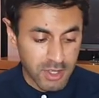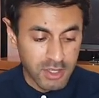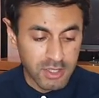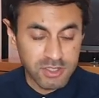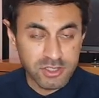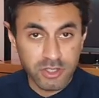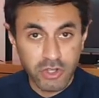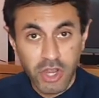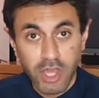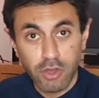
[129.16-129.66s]

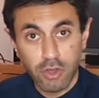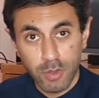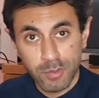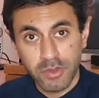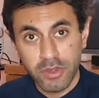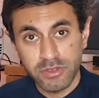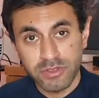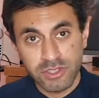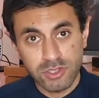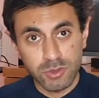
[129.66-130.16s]
So now I'm
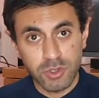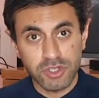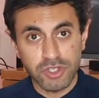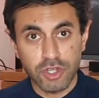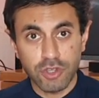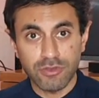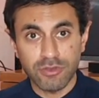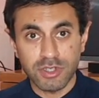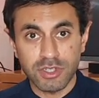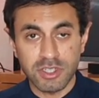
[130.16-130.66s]
going to switch
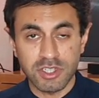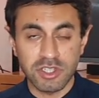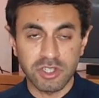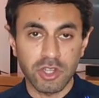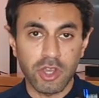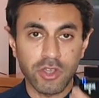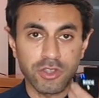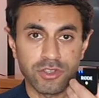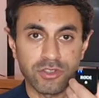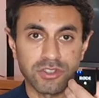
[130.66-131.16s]
over and
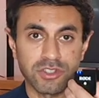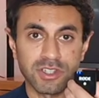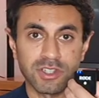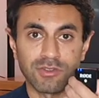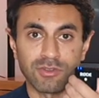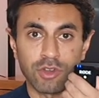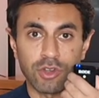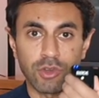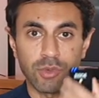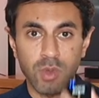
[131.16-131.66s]
start using the
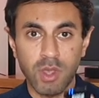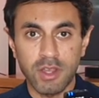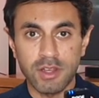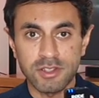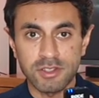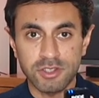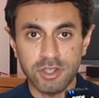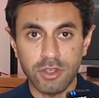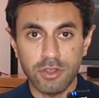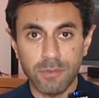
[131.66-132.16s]
Rode
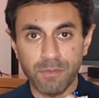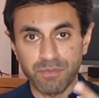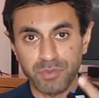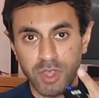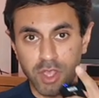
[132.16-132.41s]
Wireless Go.